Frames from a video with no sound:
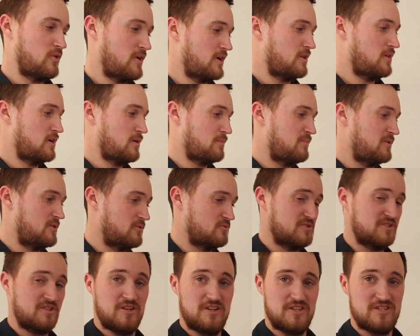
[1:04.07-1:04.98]
crank lock pin
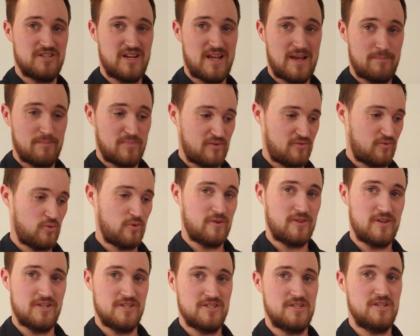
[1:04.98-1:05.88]
was going to snap before
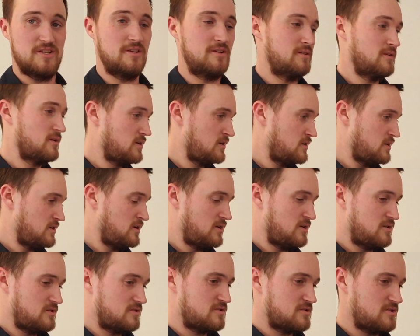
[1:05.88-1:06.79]
these did.
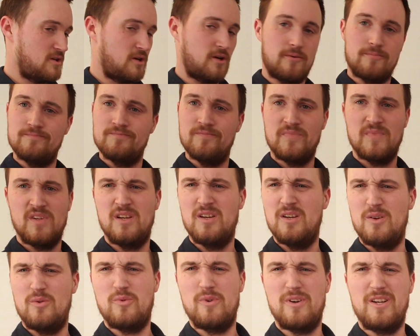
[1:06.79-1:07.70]
So
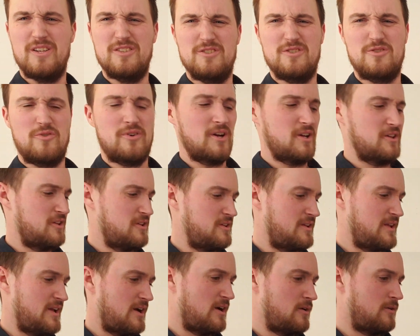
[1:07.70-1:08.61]
when I just ground
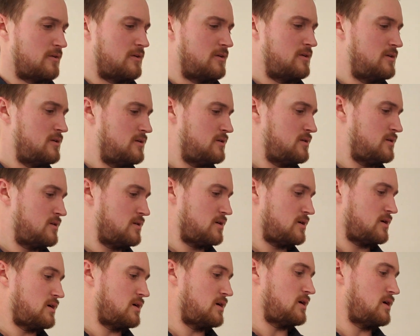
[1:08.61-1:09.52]
it down,
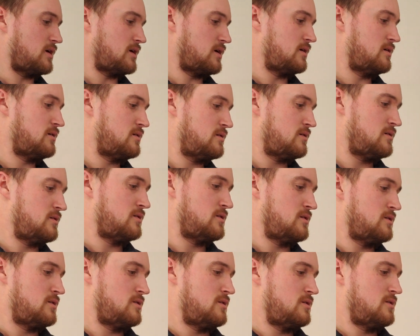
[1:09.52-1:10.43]
let's
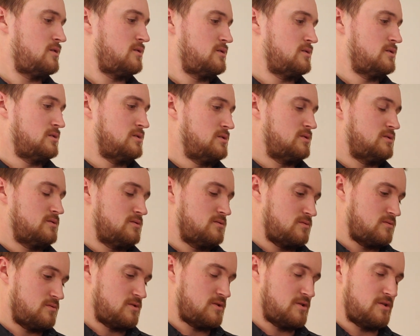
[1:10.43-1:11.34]

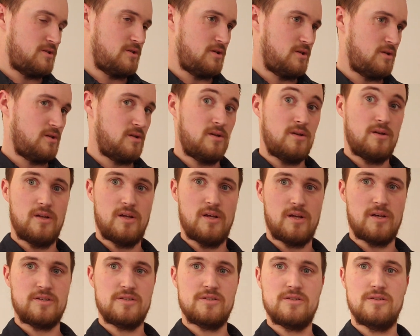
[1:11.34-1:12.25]
see,
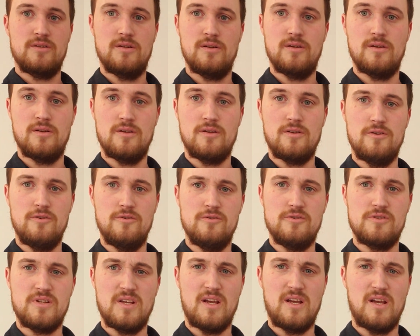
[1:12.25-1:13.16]
next
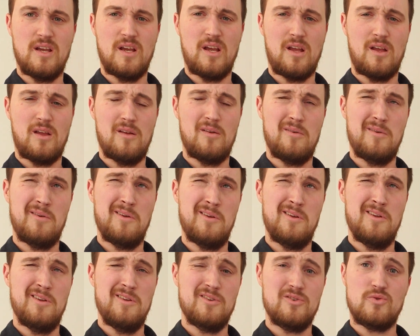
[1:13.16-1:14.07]
used a
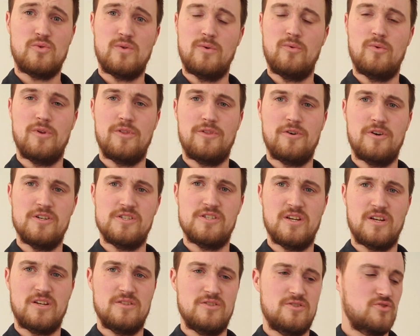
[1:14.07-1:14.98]

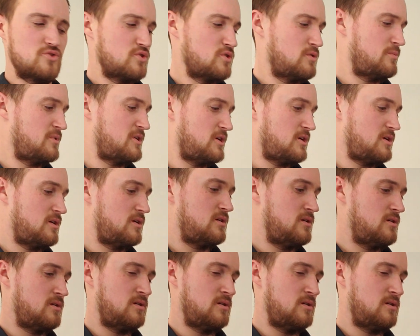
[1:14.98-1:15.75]
21/32 drill bit,